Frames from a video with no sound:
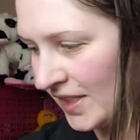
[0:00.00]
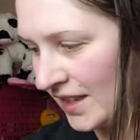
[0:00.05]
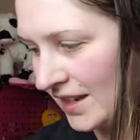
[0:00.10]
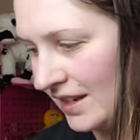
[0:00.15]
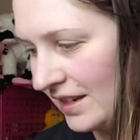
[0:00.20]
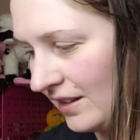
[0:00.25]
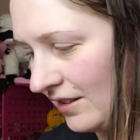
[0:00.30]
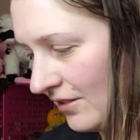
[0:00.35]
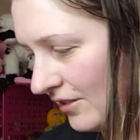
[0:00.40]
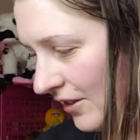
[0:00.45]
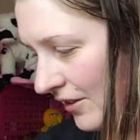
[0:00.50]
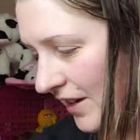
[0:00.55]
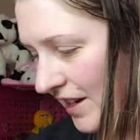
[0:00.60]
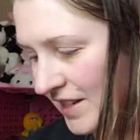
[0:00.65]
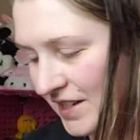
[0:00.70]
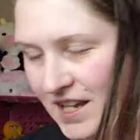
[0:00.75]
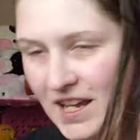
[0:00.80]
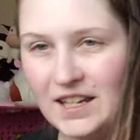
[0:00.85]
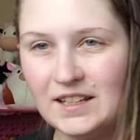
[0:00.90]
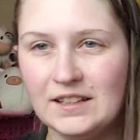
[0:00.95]
I don't know. I just
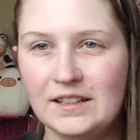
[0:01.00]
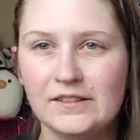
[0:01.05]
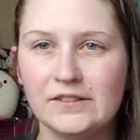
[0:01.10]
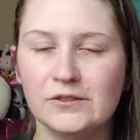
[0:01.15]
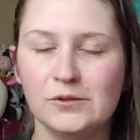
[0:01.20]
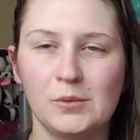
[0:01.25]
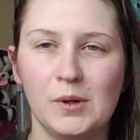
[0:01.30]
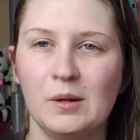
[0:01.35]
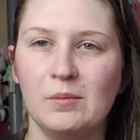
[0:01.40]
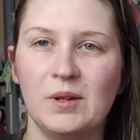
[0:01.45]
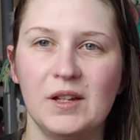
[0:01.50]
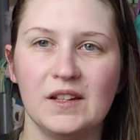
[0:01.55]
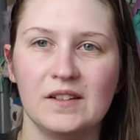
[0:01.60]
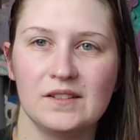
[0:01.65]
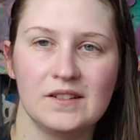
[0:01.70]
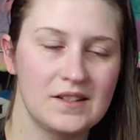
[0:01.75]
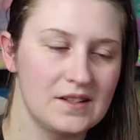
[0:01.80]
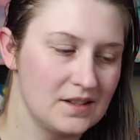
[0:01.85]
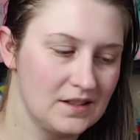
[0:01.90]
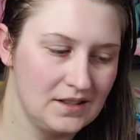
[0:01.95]
can't leave a
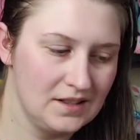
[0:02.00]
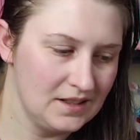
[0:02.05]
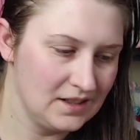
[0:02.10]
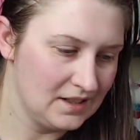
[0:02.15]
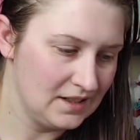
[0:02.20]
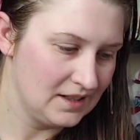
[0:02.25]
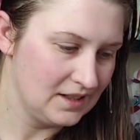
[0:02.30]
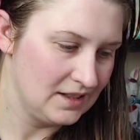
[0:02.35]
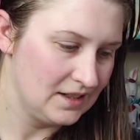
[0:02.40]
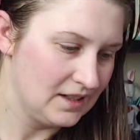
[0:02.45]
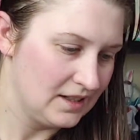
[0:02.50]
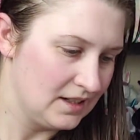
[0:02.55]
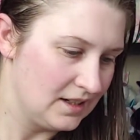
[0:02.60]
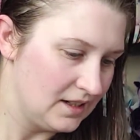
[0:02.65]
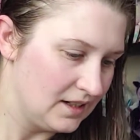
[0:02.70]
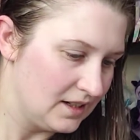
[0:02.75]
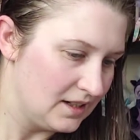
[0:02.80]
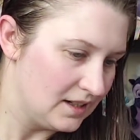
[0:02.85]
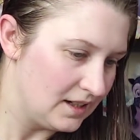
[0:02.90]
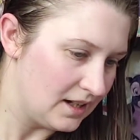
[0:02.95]
Webkinz.
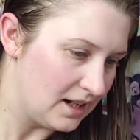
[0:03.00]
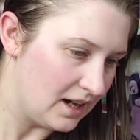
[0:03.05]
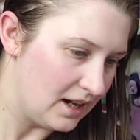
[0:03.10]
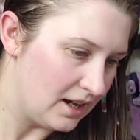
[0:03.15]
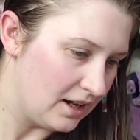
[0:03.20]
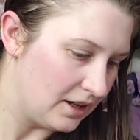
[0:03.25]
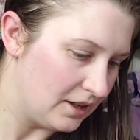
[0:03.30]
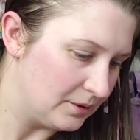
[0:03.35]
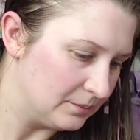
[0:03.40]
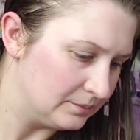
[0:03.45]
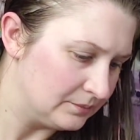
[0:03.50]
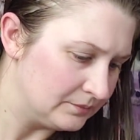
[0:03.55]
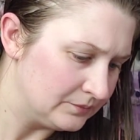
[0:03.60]
I